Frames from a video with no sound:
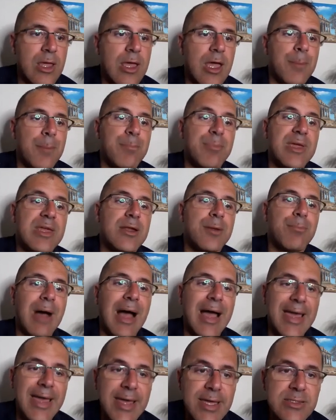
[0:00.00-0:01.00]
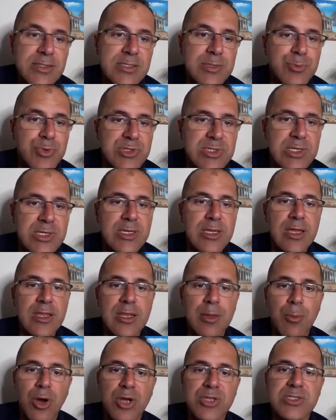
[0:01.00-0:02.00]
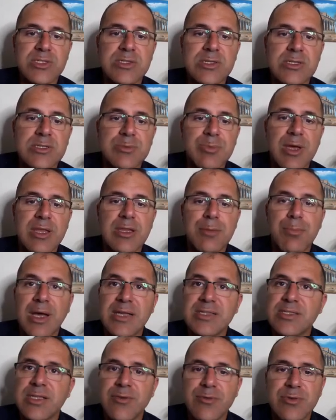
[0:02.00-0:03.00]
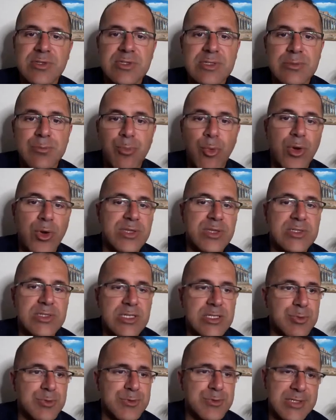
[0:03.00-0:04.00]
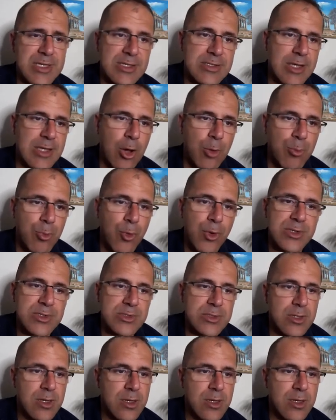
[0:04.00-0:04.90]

EBITDA by 18%, and the margins expanded by 7.6 percentile points.